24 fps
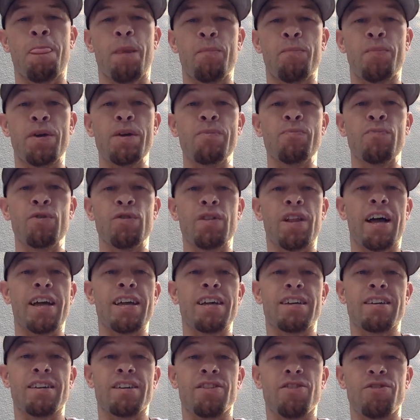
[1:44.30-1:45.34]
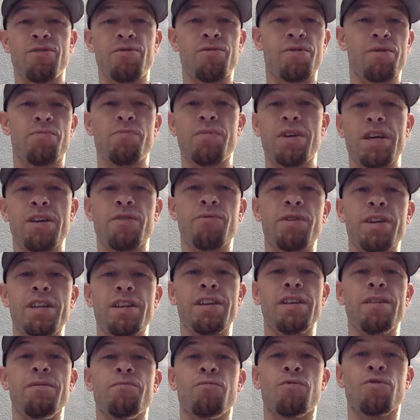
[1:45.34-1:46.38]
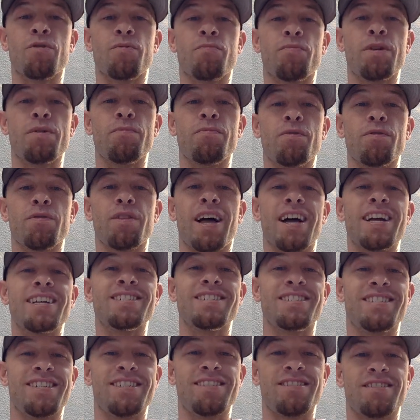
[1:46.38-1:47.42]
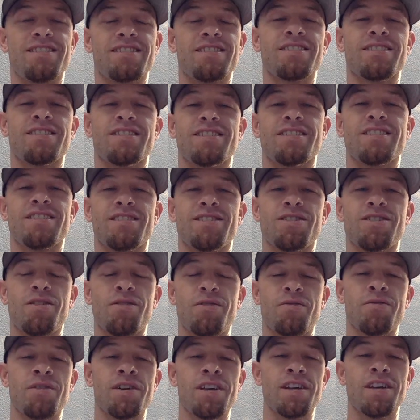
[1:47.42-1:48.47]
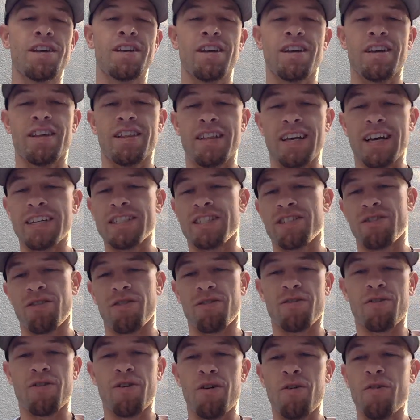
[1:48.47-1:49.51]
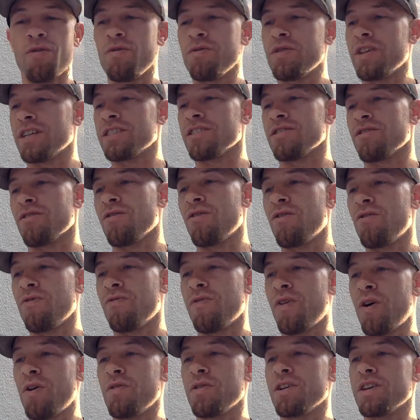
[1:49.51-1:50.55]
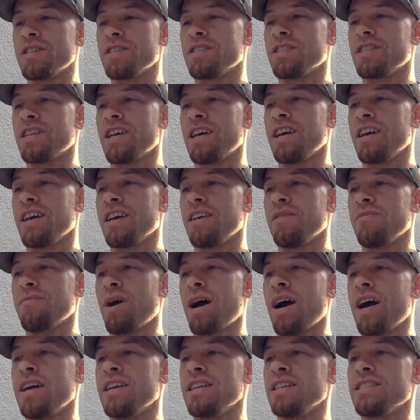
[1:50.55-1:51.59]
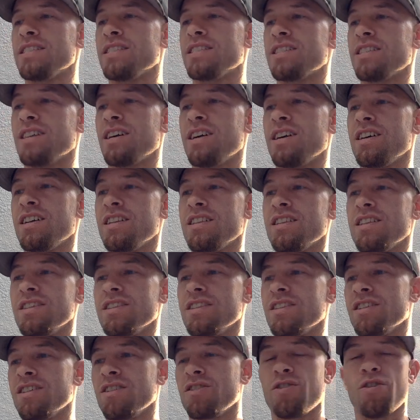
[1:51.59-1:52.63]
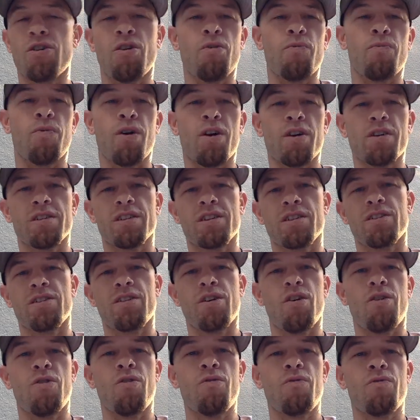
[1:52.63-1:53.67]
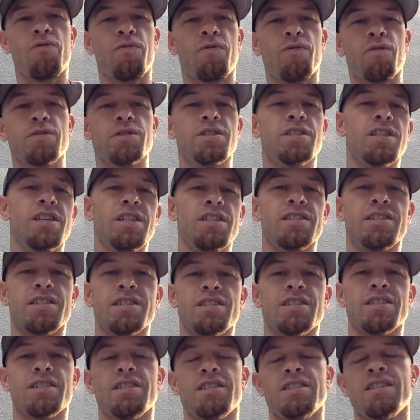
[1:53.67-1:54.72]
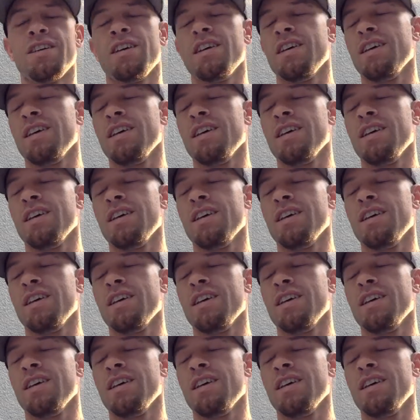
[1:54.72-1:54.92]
people like you and me. We need more people like Jesus. And so that's our goal. That's our whole focus. And mine is the go part, the go for Jesus. And